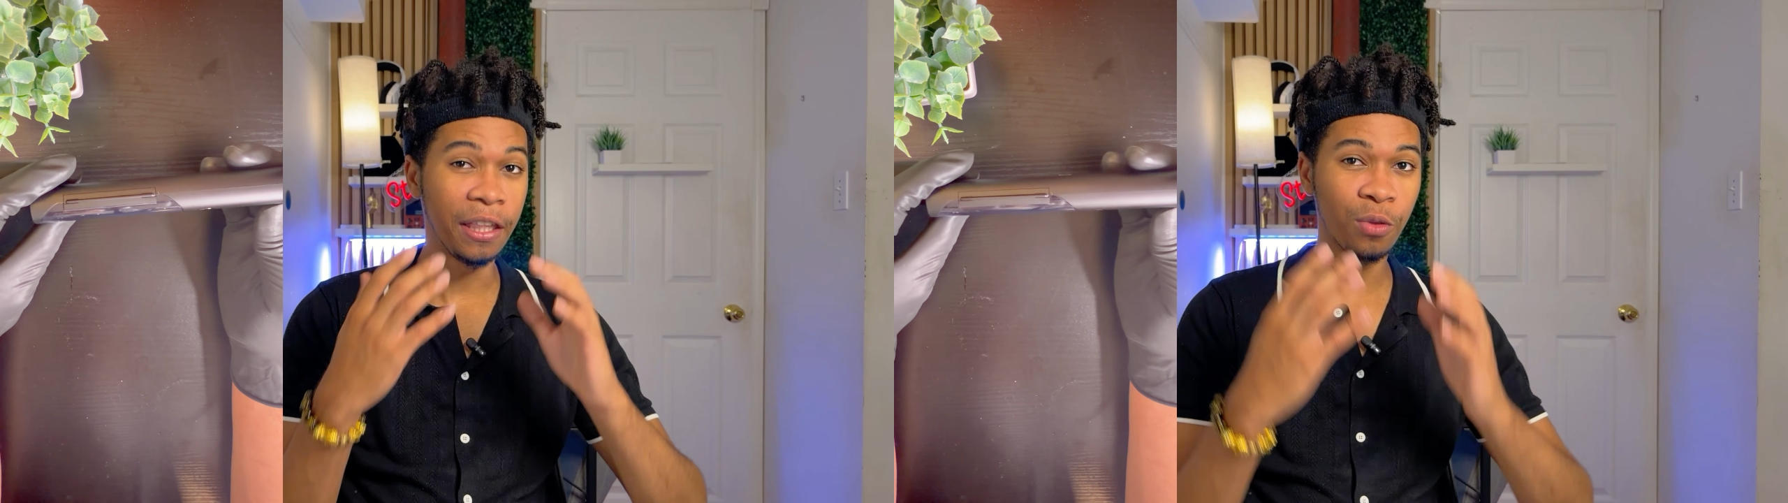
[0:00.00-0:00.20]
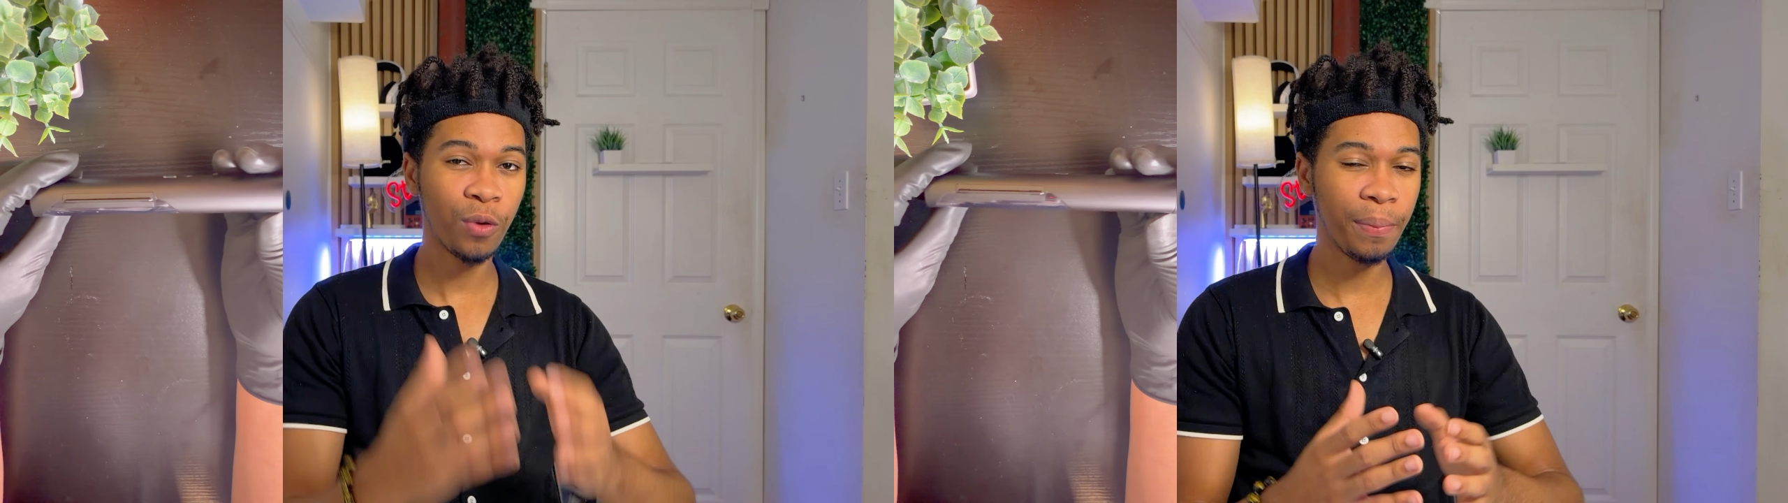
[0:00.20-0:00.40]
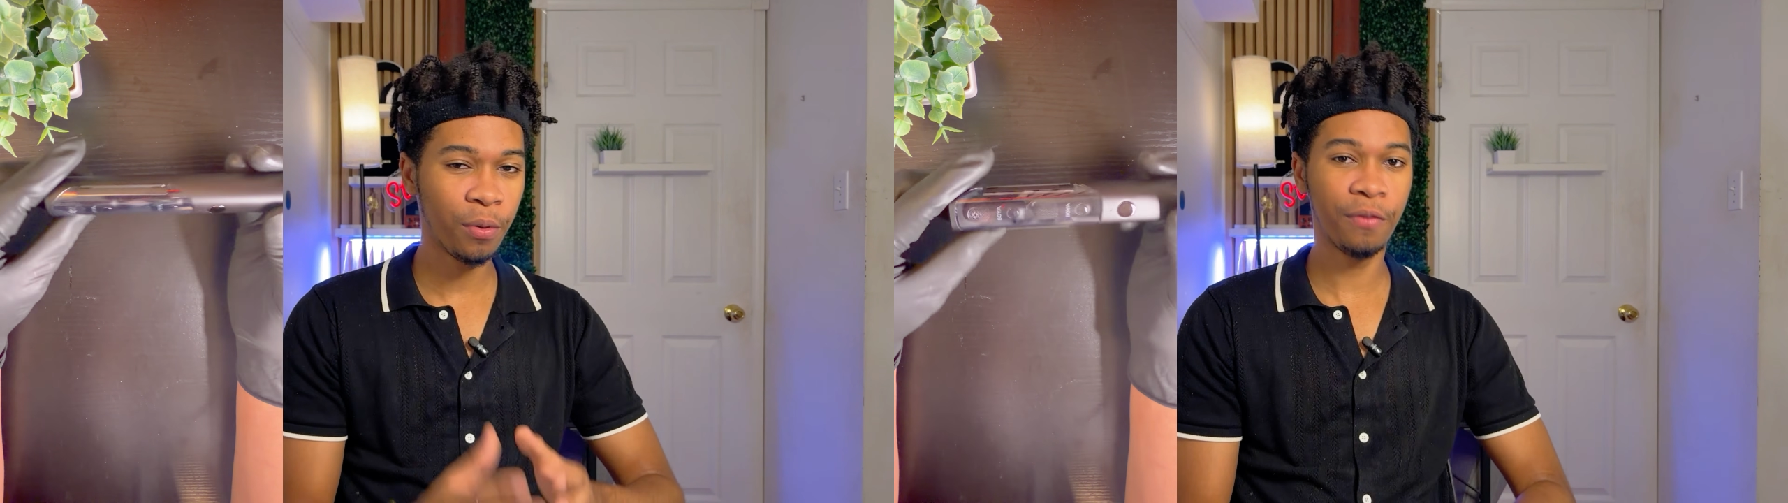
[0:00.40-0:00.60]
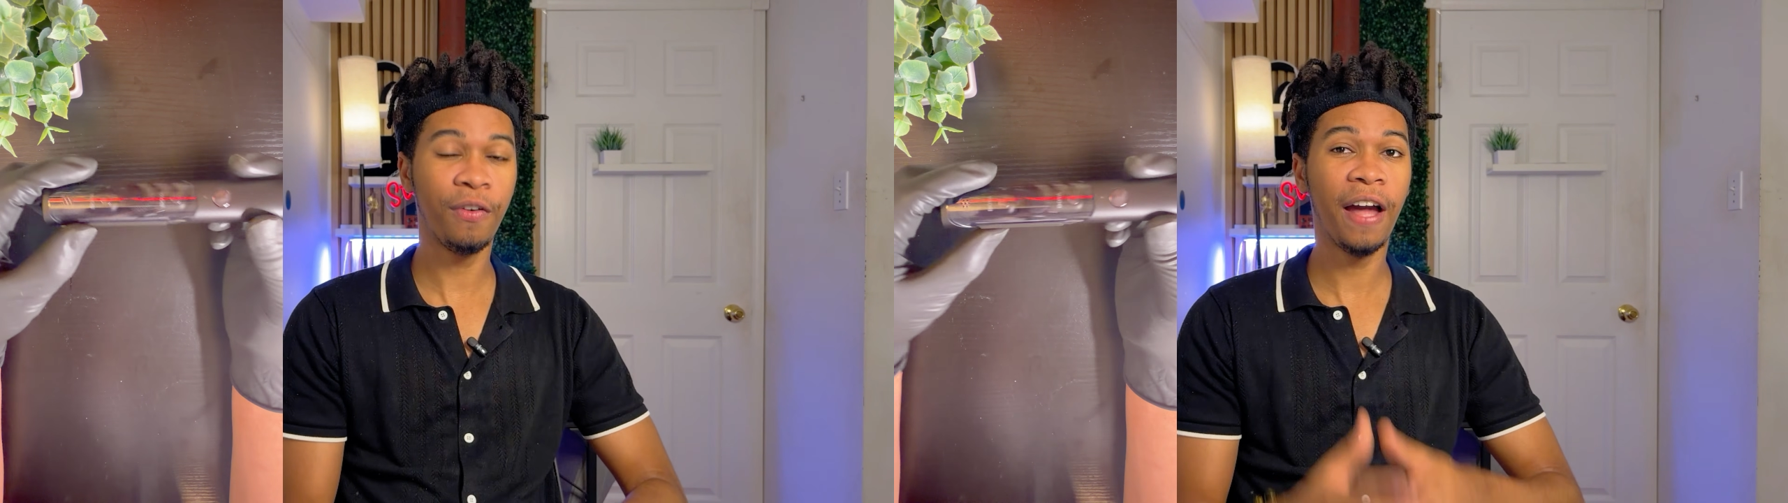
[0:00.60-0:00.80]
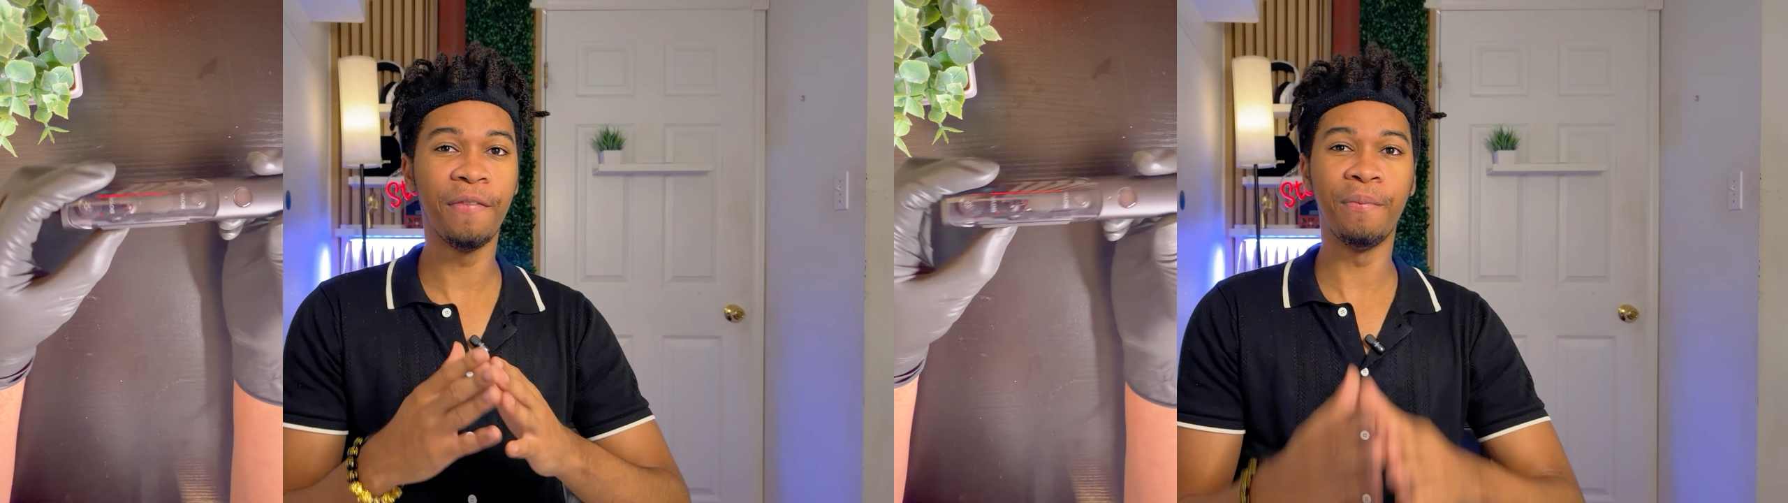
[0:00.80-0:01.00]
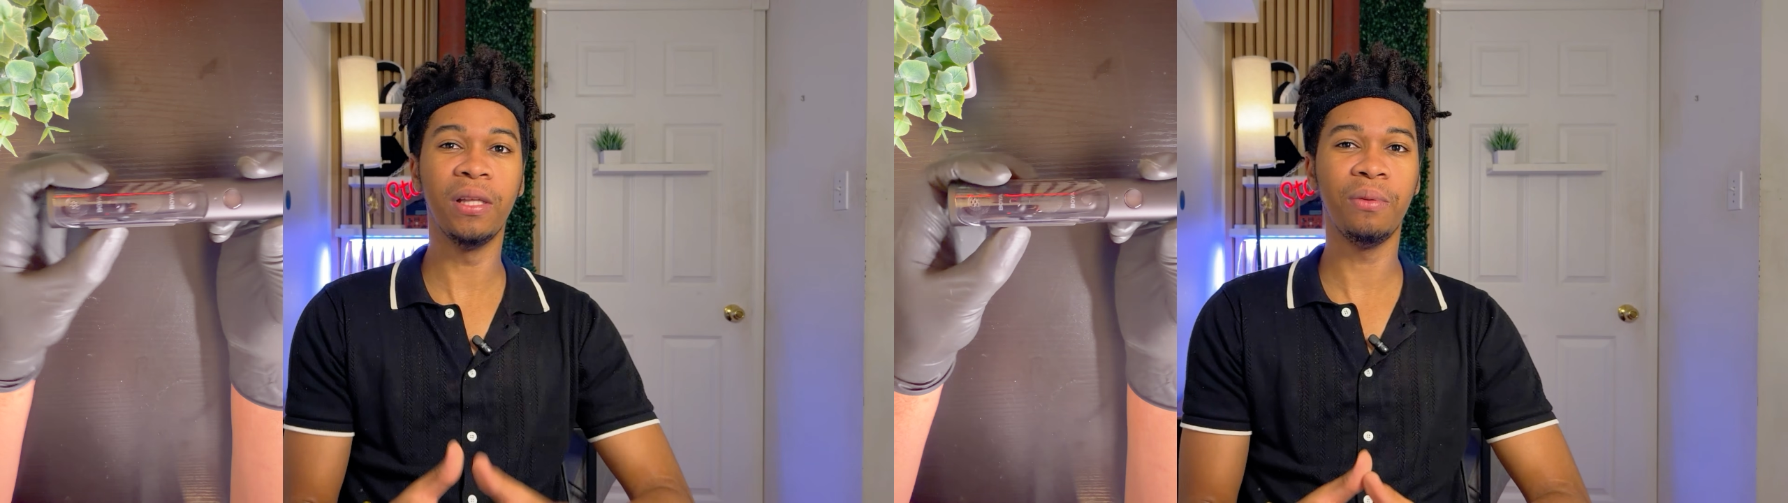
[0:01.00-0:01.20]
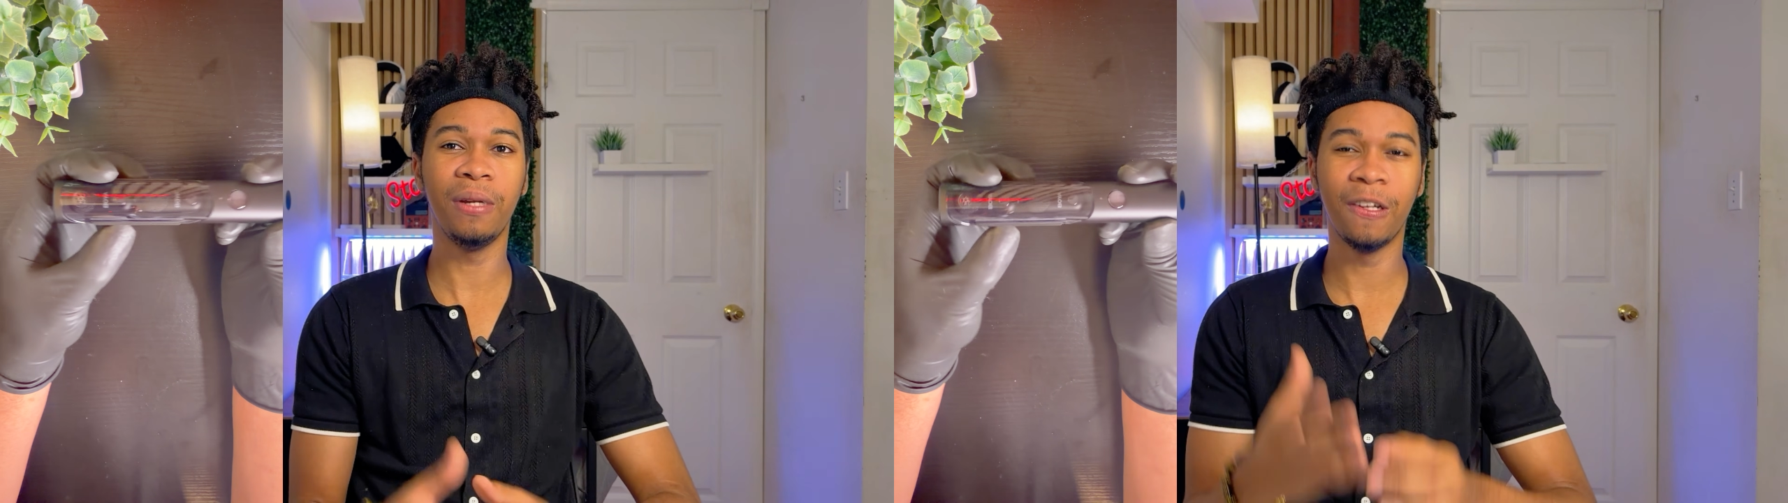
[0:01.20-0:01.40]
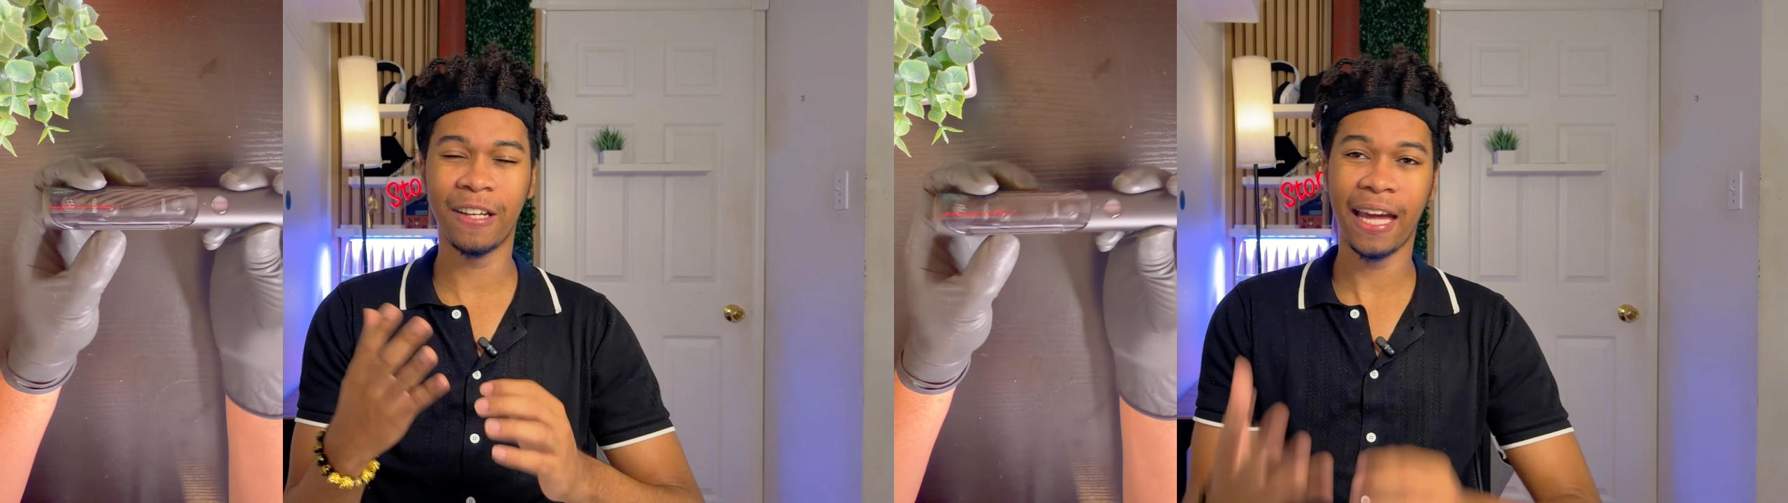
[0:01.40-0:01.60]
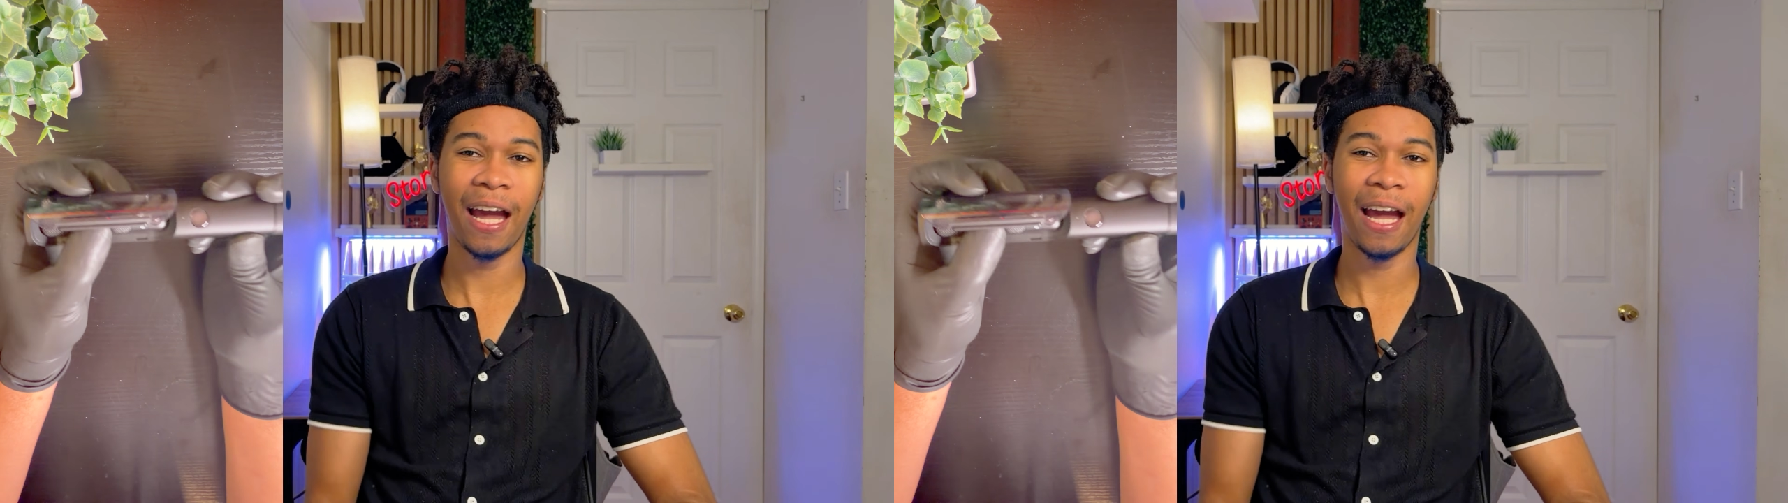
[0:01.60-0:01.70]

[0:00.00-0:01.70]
a 3.5mm